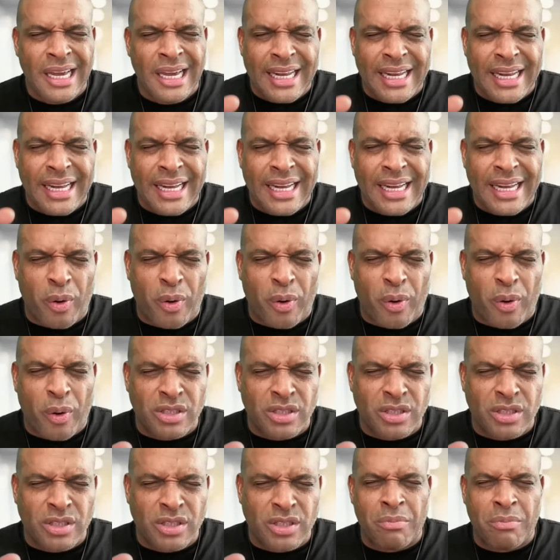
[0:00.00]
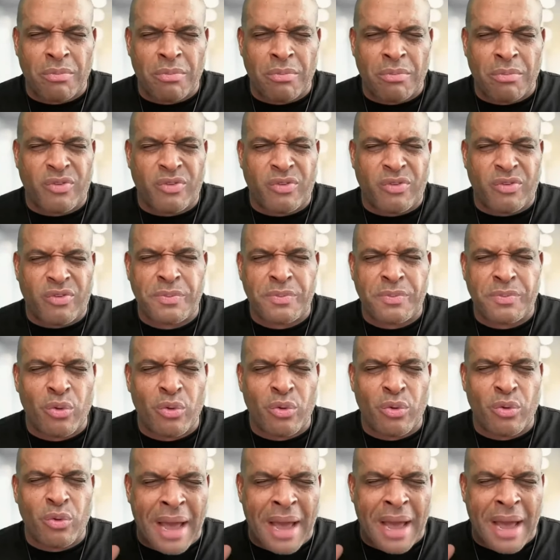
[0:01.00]
Let the person hearing my voice be
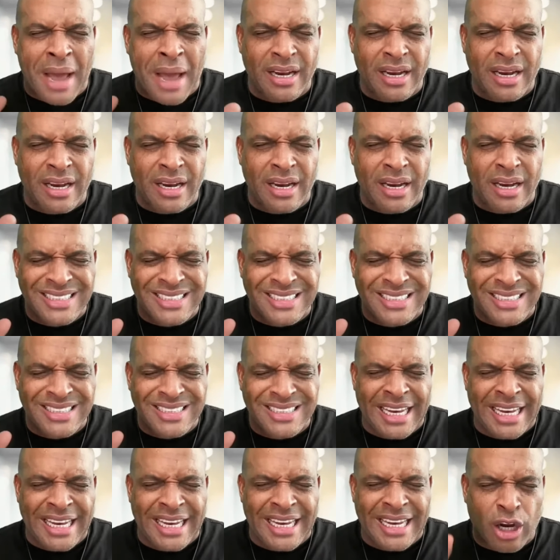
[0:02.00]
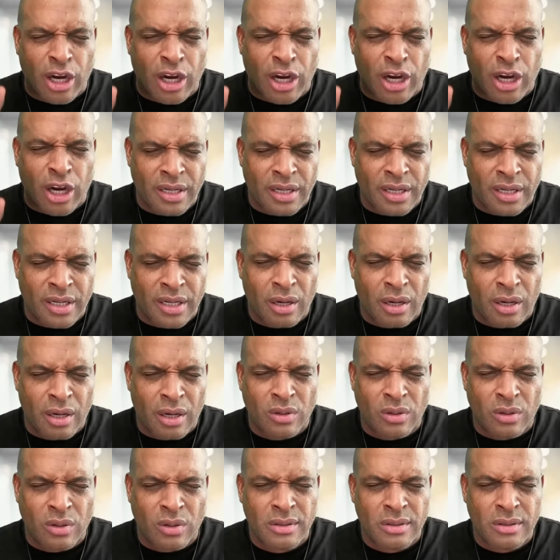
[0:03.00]
reminded of this day in eternity,
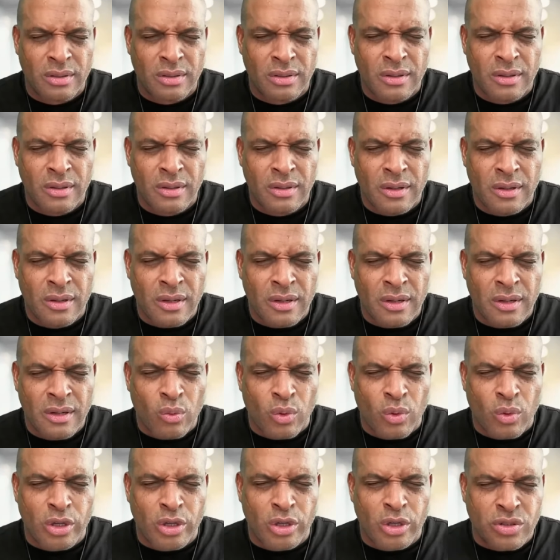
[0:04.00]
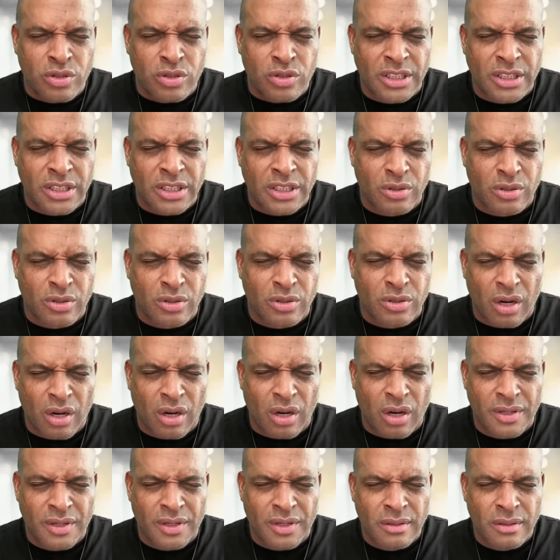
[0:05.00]
Yahuwah, when you sent your
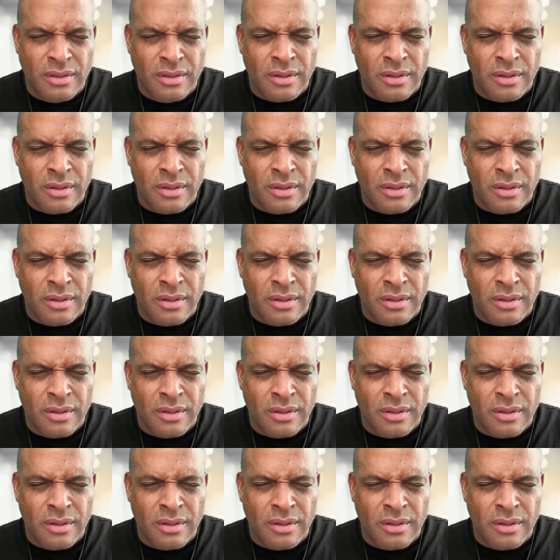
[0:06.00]
servant